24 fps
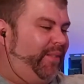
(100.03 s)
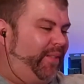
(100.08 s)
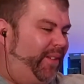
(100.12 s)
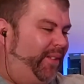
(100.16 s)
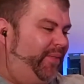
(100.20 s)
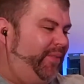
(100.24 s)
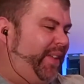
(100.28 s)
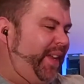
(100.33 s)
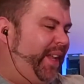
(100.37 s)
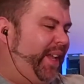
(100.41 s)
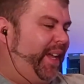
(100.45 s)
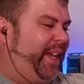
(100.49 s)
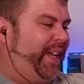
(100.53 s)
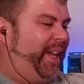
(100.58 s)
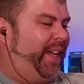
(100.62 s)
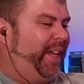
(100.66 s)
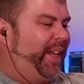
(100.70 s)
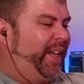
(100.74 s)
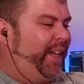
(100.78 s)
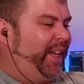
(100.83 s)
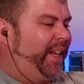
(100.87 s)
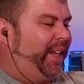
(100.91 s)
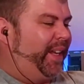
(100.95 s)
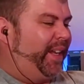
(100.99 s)
minute.
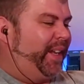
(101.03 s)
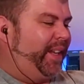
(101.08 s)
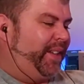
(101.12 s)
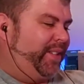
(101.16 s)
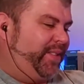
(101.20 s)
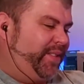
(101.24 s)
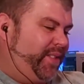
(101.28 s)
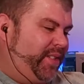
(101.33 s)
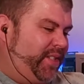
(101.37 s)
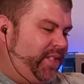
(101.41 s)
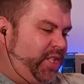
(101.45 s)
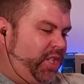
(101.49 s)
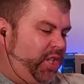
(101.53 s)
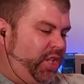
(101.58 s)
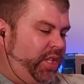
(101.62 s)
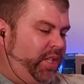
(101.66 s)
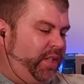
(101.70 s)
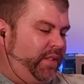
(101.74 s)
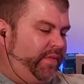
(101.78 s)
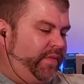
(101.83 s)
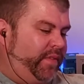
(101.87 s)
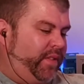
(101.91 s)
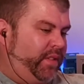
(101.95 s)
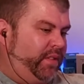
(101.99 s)
Just
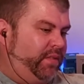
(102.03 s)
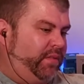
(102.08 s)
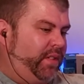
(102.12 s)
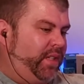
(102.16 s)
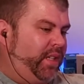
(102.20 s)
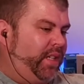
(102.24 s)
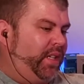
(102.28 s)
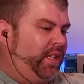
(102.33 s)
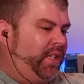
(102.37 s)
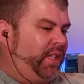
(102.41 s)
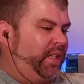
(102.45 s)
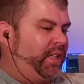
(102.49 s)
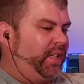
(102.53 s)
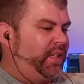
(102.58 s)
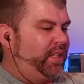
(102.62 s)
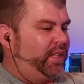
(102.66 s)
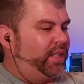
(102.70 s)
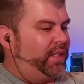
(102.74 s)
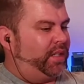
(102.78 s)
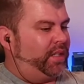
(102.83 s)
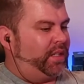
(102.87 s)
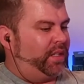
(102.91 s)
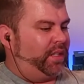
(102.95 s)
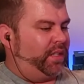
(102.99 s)
looking for
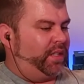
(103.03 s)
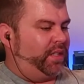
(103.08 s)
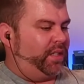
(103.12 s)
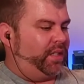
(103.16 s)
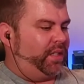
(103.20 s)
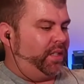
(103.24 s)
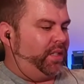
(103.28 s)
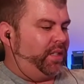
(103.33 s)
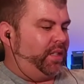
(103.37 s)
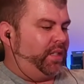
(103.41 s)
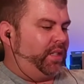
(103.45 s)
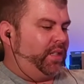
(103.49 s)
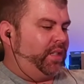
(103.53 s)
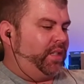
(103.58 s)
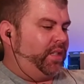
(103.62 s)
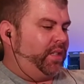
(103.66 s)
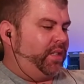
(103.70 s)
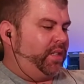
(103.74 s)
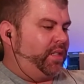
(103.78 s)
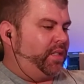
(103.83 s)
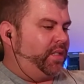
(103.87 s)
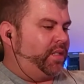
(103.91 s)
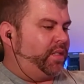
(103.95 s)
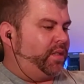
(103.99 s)

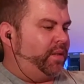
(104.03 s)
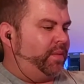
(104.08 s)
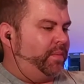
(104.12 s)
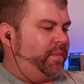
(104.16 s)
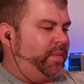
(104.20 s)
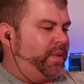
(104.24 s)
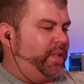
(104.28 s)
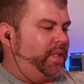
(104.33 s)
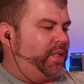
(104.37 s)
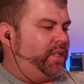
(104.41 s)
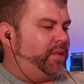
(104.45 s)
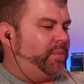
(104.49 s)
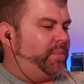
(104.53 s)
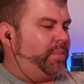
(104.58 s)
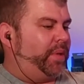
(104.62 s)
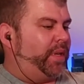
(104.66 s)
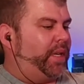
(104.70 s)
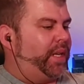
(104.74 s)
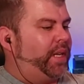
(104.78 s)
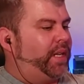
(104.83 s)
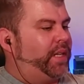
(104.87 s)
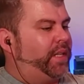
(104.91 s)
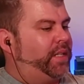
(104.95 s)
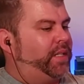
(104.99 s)
something to
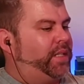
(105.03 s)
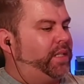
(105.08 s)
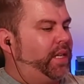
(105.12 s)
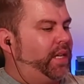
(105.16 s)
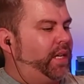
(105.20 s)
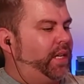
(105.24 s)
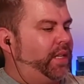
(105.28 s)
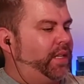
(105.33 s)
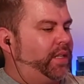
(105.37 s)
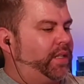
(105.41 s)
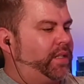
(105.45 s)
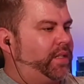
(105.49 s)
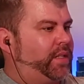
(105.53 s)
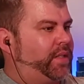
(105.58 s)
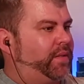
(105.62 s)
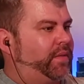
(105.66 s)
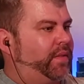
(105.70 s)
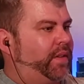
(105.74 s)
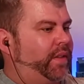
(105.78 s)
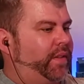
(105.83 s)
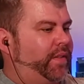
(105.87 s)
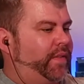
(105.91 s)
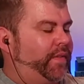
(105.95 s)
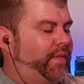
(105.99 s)
play. Taylor
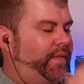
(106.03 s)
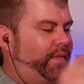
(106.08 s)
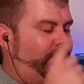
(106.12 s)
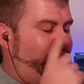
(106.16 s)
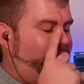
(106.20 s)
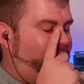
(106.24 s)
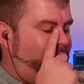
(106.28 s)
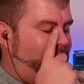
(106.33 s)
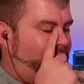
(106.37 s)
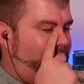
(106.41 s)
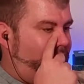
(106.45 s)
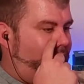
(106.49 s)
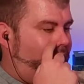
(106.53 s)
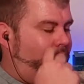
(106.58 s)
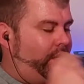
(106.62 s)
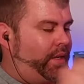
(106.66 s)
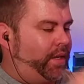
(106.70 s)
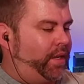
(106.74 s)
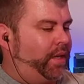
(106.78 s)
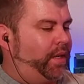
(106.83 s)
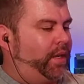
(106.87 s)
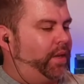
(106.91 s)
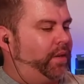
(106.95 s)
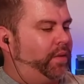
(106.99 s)
Swift,
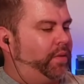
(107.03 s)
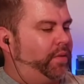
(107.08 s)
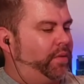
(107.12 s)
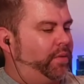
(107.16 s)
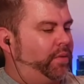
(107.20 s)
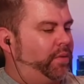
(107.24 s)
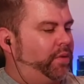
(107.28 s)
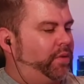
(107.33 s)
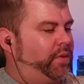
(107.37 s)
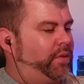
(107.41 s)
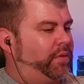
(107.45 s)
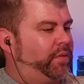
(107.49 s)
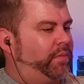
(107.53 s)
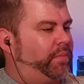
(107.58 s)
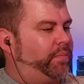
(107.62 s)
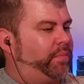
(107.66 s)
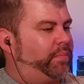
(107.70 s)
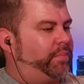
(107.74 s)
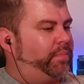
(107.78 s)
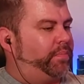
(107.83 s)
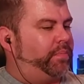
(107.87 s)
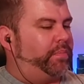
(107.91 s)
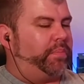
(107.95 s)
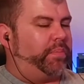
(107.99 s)
no.
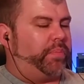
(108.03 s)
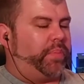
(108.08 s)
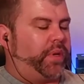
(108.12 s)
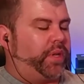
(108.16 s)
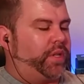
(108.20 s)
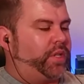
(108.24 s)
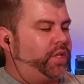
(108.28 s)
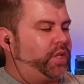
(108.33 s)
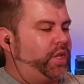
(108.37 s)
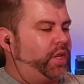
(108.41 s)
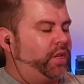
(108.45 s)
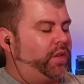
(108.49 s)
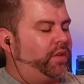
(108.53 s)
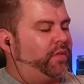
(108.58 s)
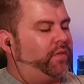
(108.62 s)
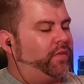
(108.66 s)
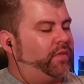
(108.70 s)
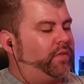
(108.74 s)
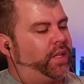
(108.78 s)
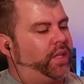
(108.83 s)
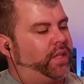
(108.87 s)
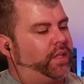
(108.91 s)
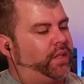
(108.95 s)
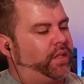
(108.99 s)
Bon
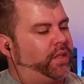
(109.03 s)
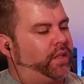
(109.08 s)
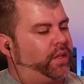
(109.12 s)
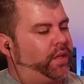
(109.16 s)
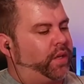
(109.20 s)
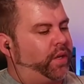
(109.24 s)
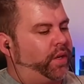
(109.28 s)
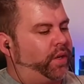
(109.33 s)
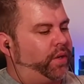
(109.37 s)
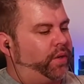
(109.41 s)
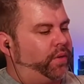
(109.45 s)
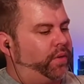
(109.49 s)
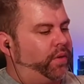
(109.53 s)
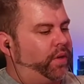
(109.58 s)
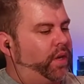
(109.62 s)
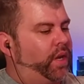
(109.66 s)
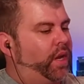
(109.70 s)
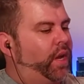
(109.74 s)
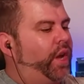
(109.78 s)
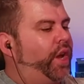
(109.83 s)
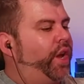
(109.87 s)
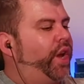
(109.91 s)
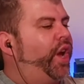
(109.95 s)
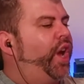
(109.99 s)
Jovi, no.
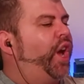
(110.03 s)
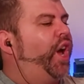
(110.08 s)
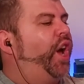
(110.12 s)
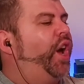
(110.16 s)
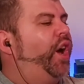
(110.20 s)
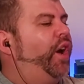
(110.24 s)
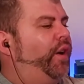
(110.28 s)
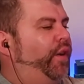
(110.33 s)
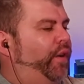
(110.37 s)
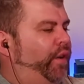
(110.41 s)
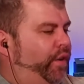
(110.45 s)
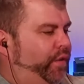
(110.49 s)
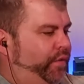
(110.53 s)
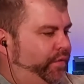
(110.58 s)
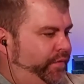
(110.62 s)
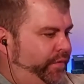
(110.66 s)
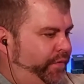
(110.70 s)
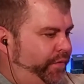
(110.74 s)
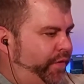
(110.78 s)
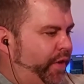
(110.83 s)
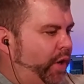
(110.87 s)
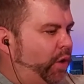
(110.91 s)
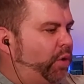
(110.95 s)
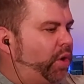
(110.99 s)

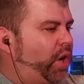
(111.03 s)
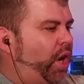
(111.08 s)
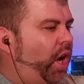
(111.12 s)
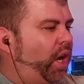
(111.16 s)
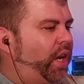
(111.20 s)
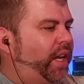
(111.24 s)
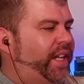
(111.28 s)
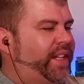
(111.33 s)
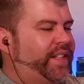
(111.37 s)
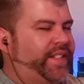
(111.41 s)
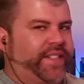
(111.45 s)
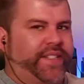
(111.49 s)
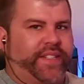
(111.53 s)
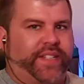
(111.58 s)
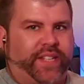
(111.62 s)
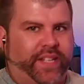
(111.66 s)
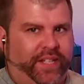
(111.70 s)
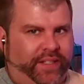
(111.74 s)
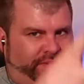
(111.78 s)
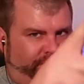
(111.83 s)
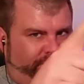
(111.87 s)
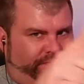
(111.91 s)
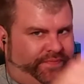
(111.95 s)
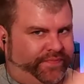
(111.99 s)
Phil Collins,
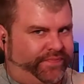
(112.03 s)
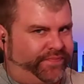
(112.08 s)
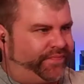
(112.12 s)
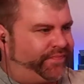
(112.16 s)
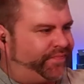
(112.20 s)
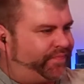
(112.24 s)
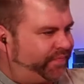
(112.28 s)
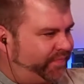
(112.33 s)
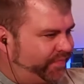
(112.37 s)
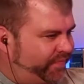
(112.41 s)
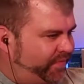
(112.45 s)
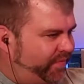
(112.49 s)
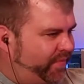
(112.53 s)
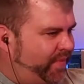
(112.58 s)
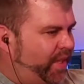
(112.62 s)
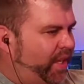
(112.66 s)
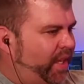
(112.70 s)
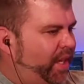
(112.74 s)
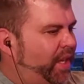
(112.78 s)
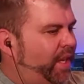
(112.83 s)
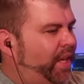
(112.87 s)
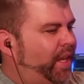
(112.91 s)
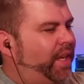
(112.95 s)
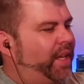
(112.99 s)

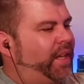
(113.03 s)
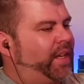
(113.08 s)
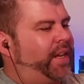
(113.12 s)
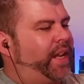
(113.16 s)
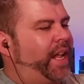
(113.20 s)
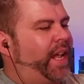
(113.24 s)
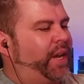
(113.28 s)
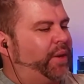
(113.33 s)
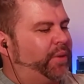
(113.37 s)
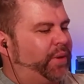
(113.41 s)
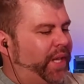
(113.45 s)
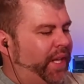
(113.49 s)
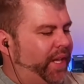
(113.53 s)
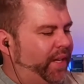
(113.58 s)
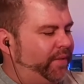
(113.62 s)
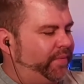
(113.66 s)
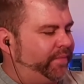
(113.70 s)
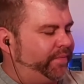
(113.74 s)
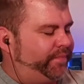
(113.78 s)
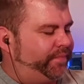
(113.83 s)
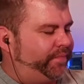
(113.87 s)
nailed it.